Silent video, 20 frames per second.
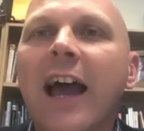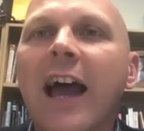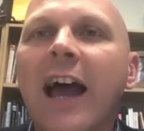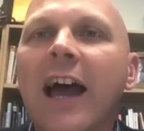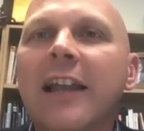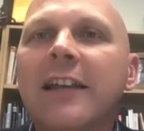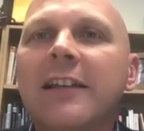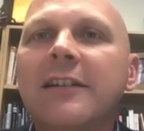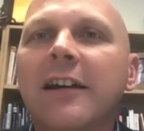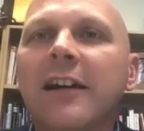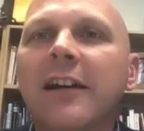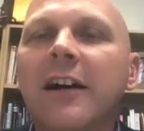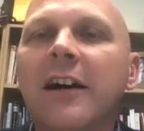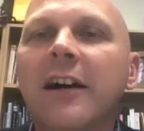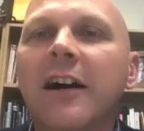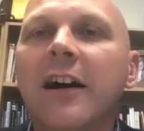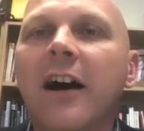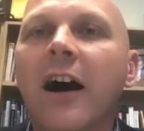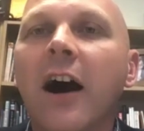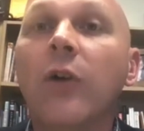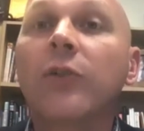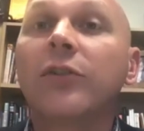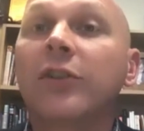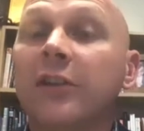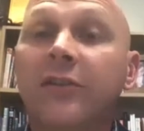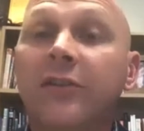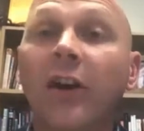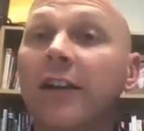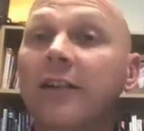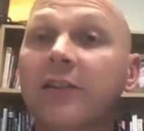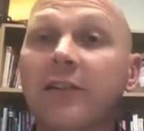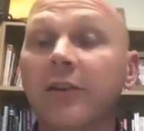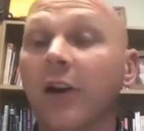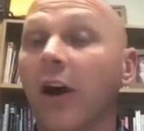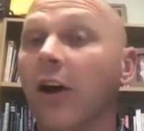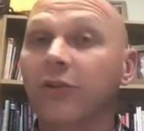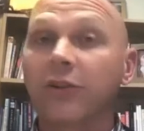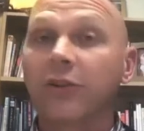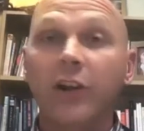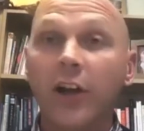And I was
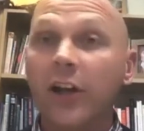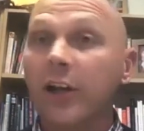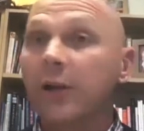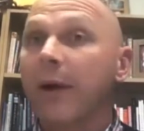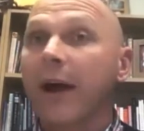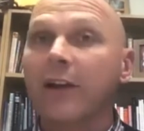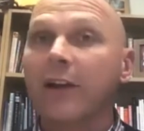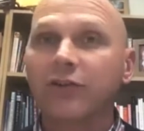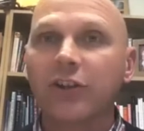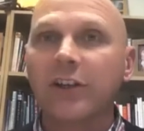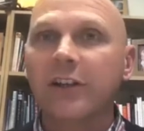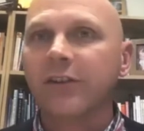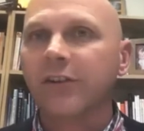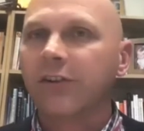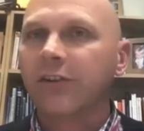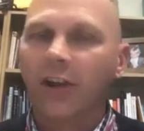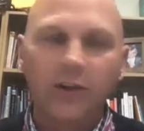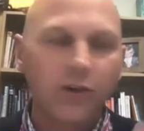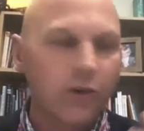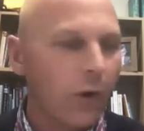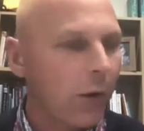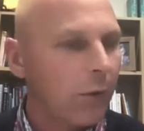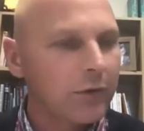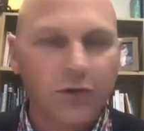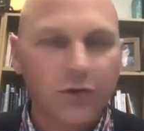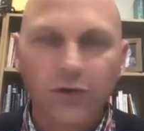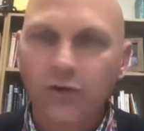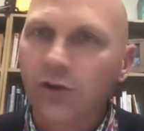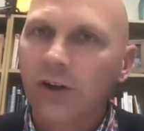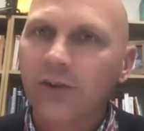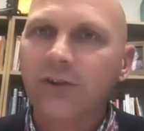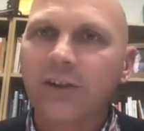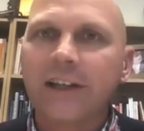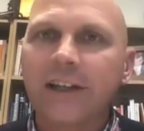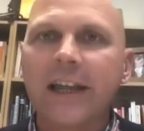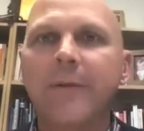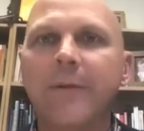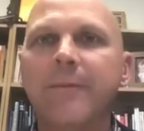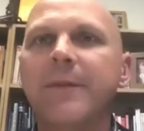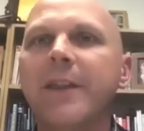excited. I was learning about Jesus. I knew I wasn't
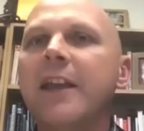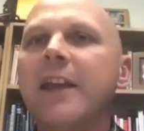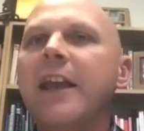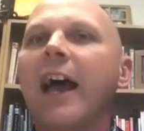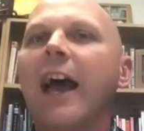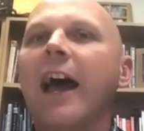trusting him.